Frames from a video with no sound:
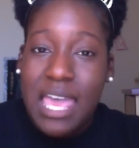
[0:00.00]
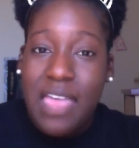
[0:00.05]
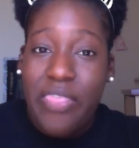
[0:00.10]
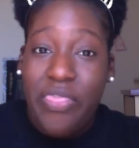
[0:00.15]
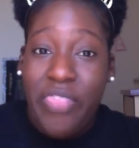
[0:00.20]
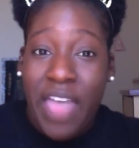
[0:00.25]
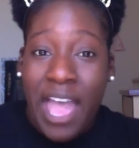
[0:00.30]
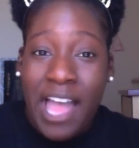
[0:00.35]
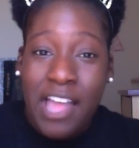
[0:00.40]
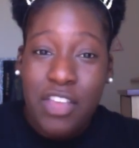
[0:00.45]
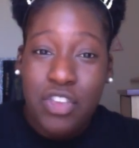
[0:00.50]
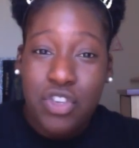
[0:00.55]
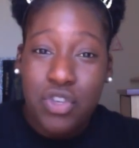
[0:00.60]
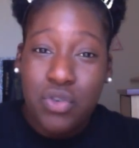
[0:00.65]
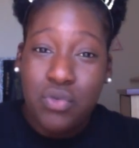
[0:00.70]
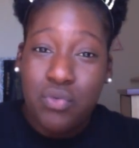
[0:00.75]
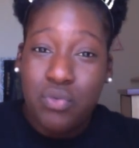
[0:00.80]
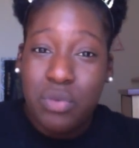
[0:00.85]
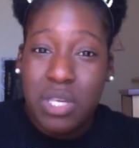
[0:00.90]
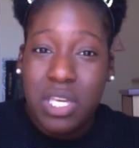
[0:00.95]
that
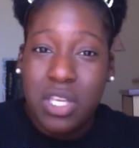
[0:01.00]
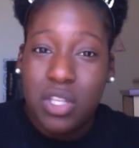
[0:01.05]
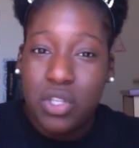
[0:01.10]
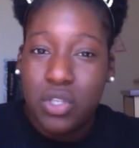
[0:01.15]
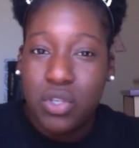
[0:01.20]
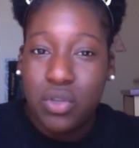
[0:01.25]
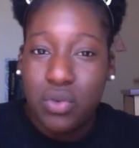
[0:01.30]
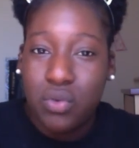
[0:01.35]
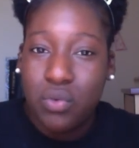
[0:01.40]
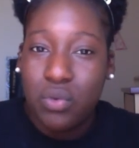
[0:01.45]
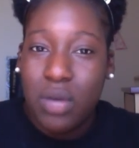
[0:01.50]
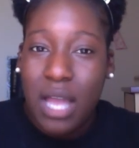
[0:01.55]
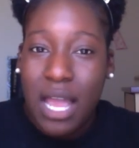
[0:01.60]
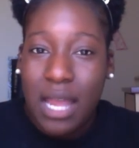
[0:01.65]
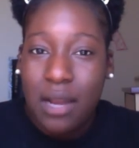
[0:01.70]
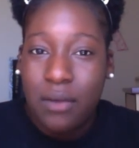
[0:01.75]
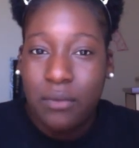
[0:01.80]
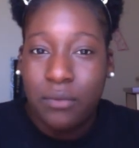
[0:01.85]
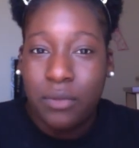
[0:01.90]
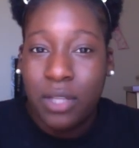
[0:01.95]
you need to
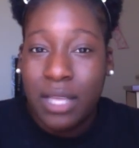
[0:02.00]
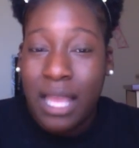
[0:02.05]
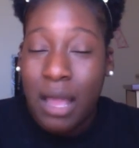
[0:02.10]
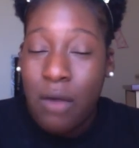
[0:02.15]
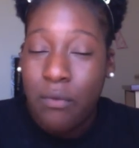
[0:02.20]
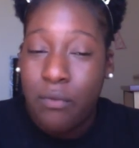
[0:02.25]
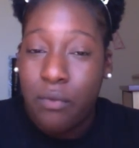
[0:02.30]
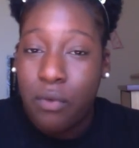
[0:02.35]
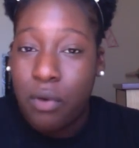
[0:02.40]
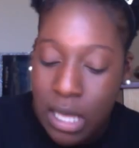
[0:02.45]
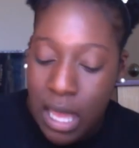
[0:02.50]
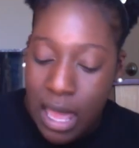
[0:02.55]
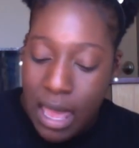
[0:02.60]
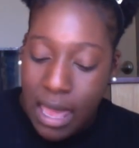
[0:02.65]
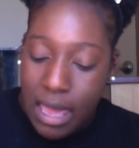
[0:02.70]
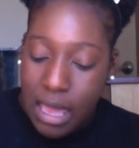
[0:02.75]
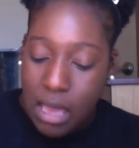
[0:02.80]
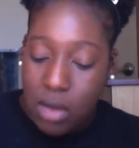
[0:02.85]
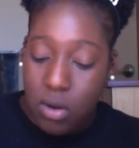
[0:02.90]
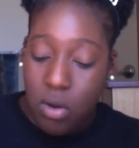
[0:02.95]
kind of look out for.
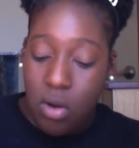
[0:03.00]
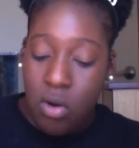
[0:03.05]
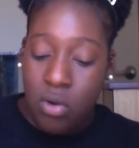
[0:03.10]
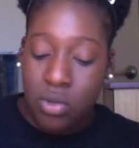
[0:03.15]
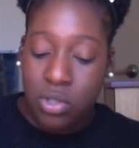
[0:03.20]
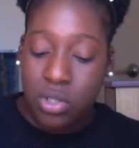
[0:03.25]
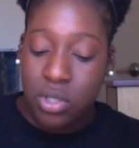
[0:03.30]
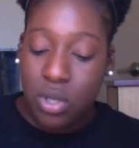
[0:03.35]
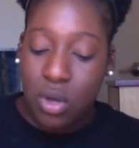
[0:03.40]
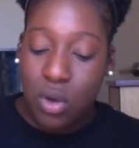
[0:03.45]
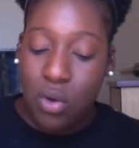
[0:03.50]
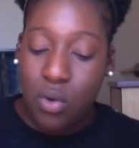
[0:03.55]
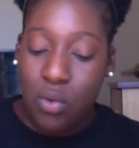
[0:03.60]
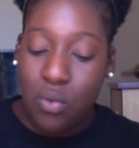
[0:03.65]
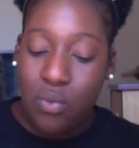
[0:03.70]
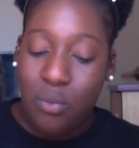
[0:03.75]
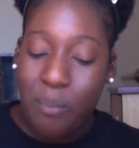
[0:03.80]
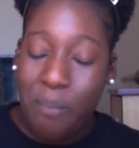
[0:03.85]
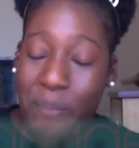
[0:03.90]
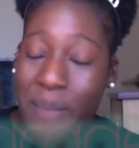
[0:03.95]
And
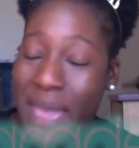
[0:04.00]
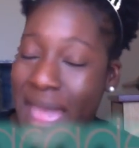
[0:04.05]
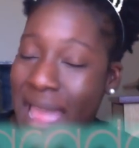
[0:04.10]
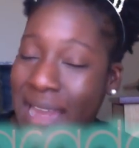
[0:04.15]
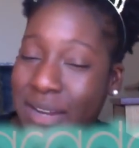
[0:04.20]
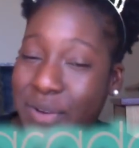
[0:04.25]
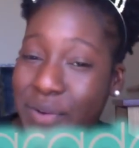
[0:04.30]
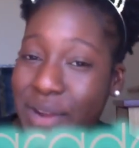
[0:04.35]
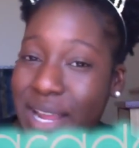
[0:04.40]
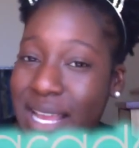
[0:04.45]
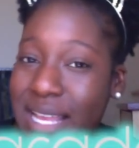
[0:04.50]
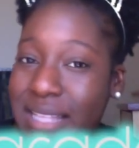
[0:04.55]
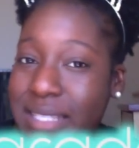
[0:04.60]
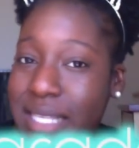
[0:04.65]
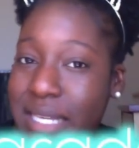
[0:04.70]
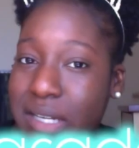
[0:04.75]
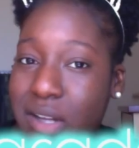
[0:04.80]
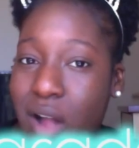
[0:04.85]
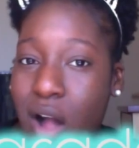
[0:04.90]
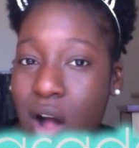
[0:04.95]
also bad grades
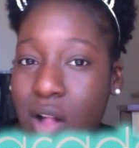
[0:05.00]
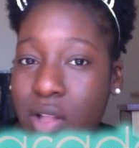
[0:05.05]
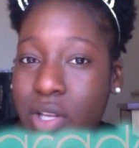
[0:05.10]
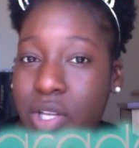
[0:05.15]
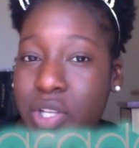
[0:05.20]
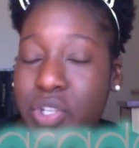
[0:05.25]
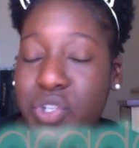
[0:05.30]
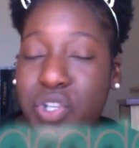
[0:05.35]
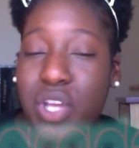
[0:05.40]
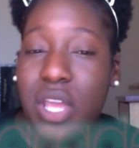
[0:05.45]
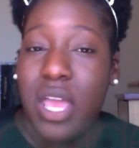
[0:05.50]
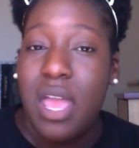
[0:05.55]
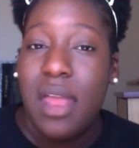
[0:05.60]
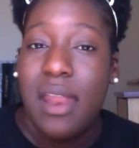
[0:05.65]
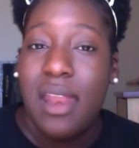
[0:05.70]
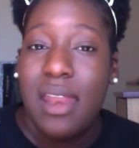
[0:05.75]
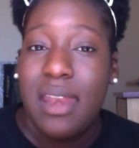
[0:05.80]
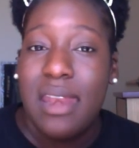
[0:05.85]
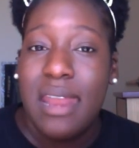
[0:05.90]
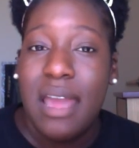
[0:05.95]
in college.
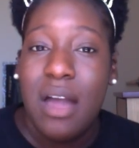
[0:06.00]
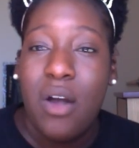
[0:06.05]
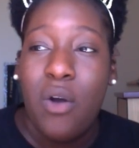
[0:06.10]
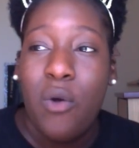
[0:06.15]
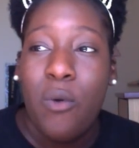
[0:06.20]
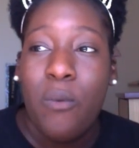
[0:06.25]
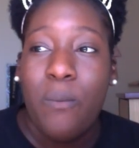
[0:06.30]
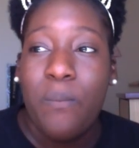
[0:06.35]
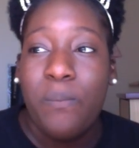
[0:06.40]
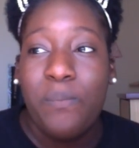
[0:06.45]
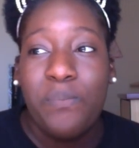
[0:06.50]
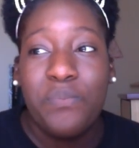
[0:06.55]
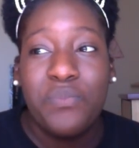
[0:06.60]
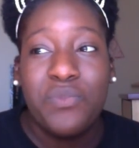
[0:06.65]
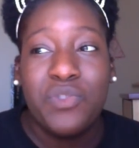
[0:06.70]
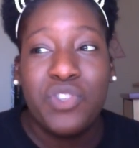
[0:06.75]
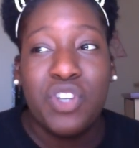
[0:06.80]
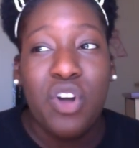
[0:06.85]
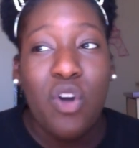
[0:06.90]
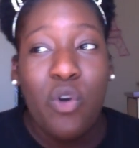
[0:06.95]
Now
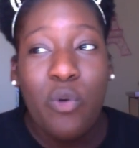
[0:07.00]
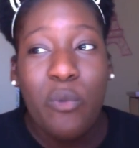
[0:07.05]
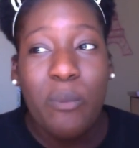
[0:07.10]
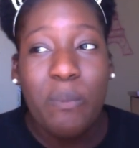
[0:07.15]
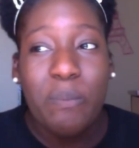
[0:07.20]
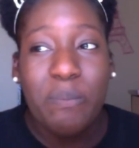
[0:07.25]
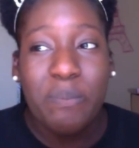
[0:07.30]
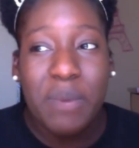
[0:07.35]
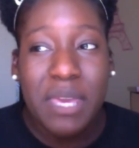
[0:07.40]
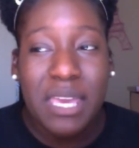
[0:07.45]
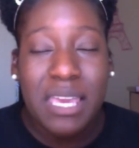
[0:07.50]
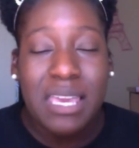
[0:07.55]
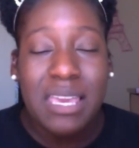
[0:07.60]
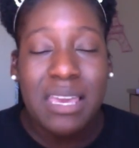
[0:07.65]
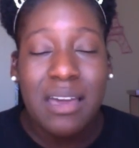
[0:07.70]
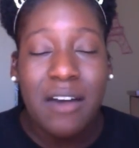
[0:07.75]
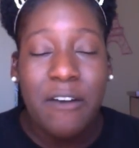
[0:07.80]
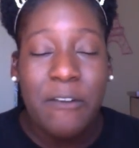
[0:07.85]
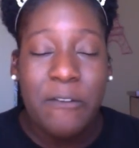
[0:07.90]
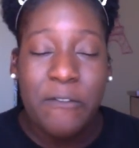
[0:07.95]
don't
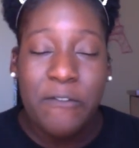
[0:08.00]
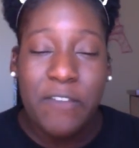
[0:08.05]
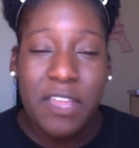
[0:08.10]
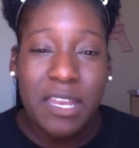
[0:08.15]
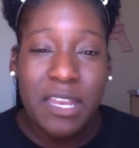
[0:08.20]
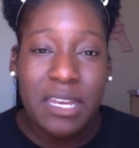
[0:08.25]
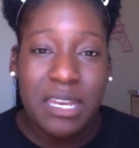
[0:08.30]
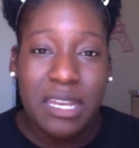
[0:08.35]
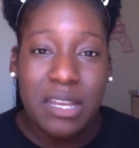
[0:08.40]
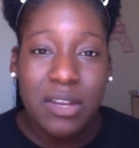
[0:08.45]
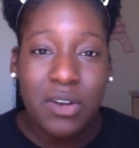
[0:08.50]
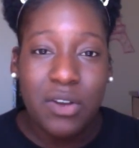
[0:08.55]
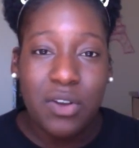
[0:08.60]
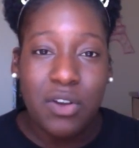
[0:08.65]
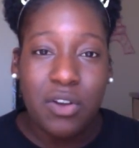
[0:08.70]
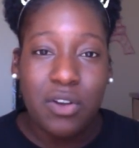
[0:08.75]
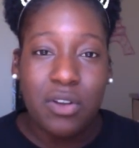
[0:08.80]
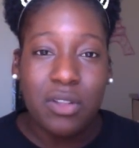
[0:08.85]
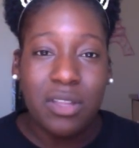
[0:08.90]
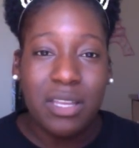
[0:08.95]
be offended
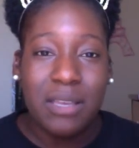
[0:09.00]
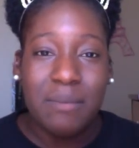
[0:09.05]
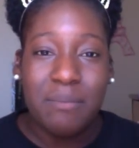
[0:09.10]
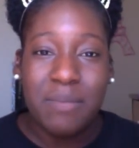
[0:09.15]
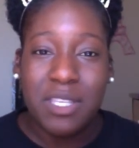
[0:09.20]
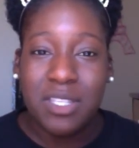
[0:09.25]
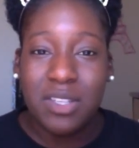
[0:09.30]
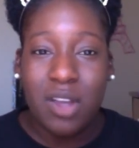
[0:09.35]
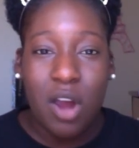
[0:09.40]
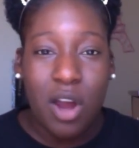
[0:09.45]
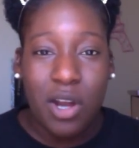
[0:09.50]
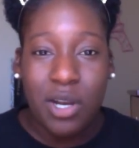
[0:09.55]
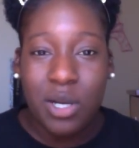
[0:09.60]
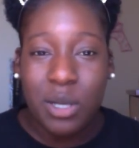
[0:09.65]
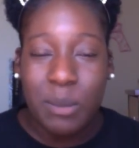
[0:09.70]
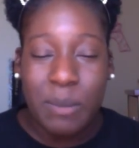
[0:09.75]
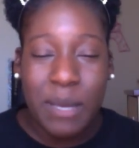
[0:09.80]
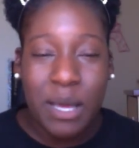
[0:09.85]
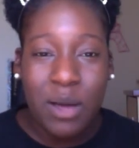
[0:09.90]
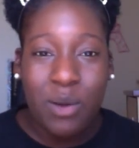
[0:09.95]
or like misguided
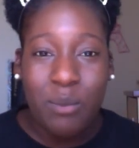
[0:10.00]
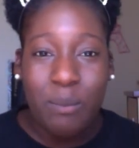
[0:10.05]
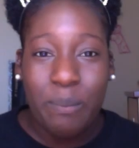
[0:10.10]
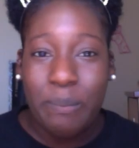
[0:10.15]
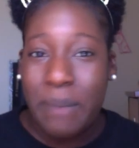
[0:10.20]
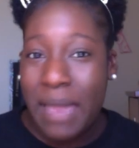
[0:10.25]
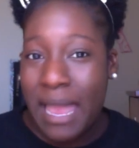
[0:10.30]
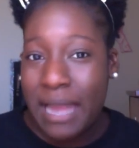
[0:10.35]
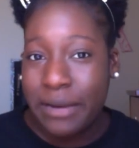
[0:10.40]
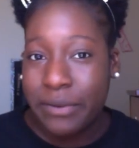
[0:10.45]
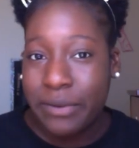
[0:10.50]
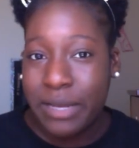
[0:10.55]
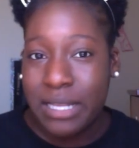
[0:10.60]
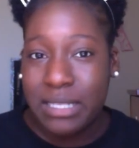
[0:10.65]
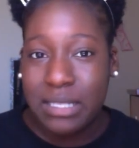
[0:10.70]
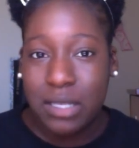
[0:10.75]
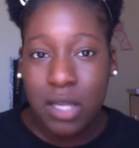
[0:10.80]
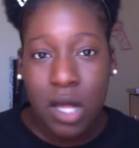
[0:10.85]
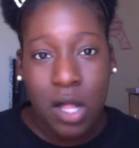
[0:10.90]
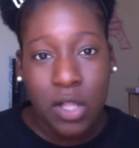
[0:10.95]
about bad
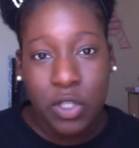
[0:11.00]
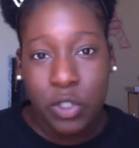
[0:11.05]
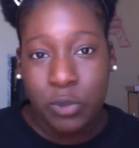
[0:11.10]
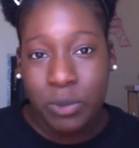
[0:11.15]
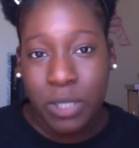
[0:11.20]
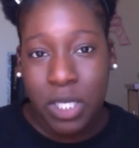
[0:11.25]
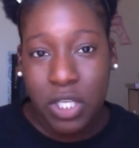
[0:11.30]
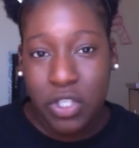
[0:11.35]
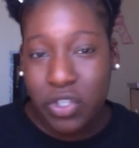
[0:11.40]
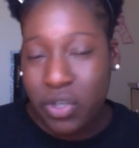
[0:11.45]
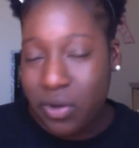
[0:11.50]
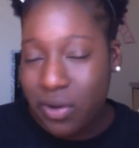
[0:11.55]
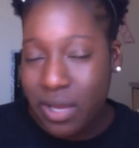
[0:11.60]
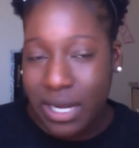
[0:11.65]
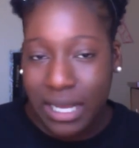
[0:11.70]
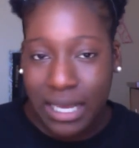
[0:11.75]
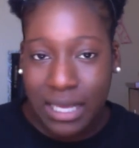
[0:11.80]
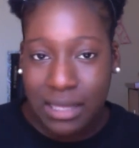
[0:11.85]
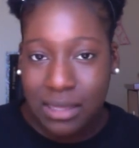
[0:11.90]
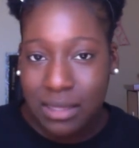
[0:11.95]
grades in college, because you're
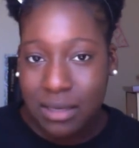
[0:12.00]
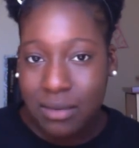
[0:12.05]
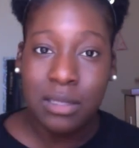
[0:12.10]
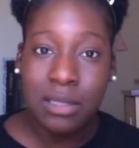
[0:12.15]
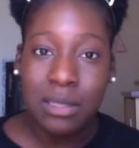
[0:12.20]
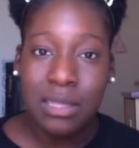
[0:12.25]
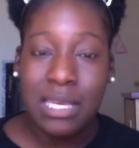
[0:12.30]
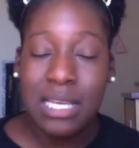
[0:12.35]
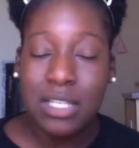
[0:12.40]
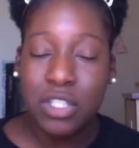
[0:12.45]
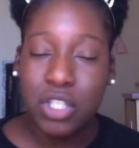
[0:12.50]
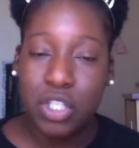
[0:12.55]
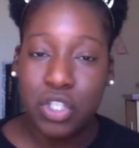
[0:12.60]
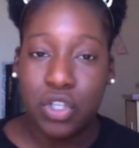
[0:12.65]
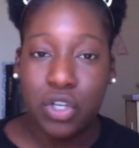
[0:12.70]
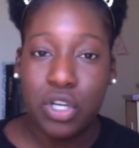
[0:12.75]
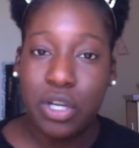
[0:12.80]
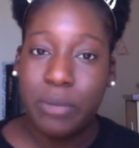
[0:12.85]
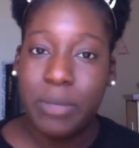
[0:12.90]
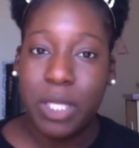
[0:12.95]
going to get them. The things
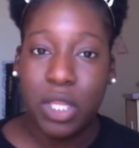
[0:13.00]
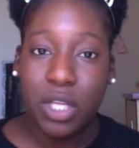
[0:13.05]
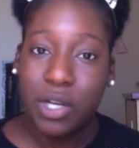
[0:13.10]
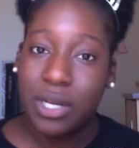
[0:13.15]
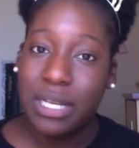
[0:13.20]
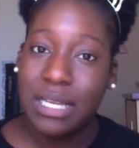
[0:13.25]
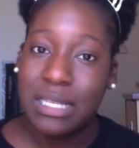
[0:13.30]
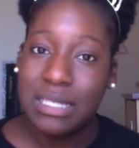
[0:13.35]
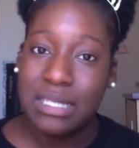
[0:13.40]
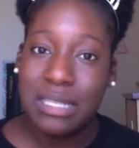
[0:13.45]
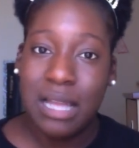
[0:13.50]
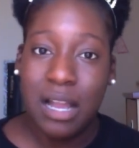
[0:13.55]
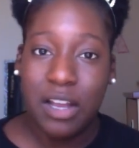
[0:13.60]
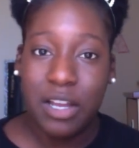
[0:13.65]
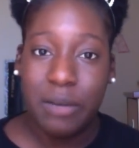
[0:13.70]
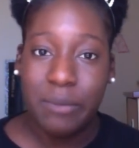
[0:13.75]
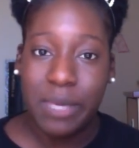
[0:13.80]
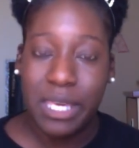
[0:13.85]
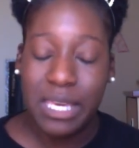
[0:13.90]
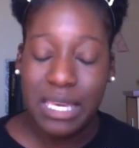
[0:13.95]
that you're going to be learning is
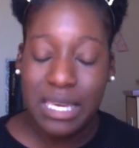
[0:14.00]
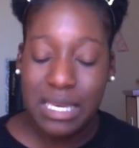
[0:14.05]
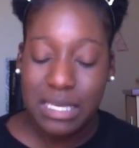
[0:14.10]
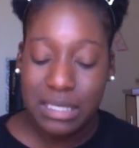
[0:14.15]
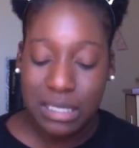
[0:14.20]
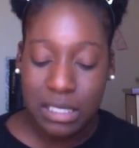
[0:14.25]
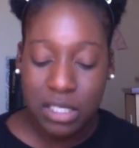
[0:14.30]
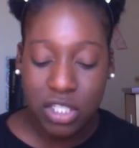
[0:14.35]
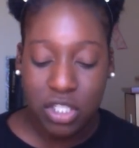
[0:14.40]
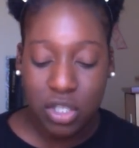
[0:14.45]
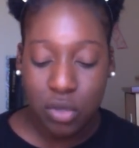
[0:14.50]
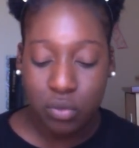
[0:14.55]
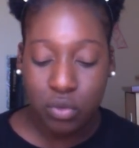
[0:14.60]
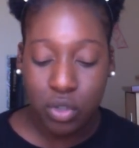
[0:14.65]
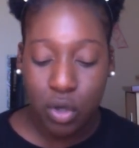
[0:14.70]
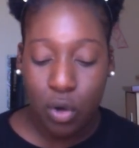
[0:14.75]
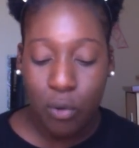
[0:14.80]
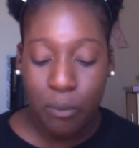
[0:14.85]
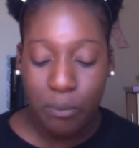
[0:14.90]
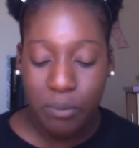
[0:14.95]
not going to be easy, so
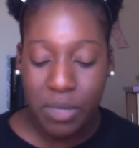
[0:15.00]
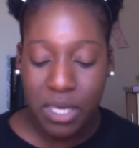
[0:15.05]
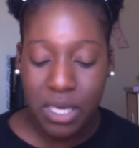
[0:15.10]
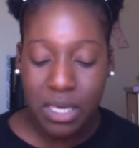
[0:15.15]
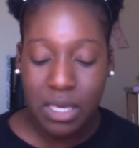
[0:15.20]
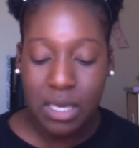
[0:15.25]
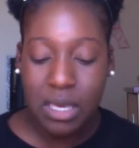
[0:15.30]
don't be